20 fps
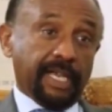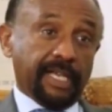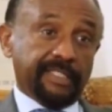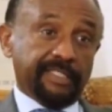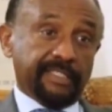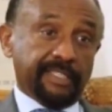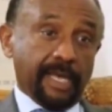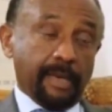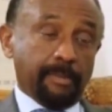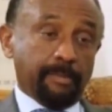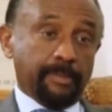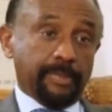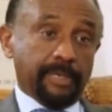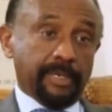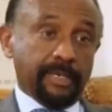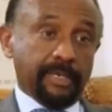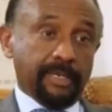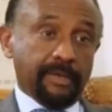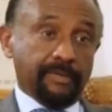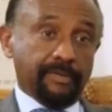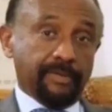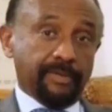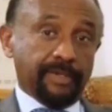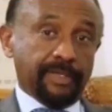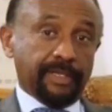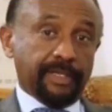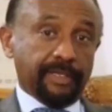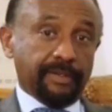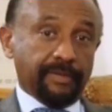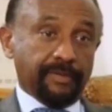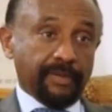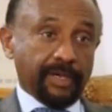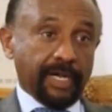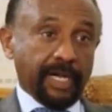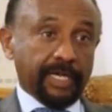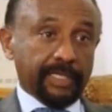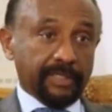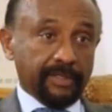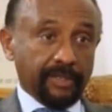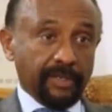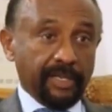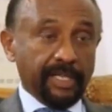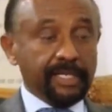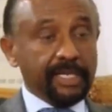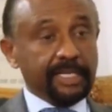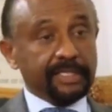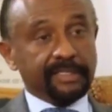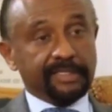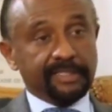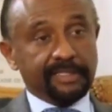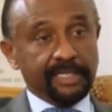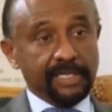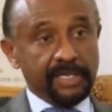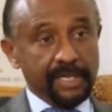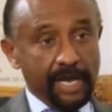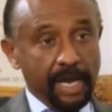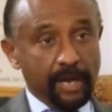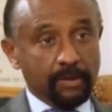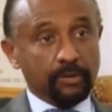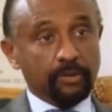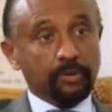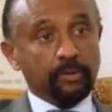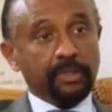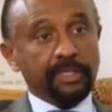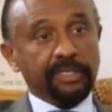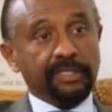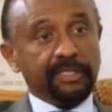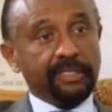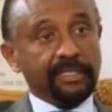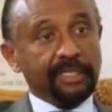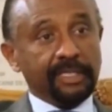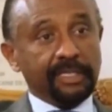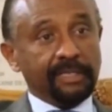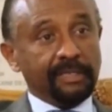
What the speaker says: example of a country that's endowed with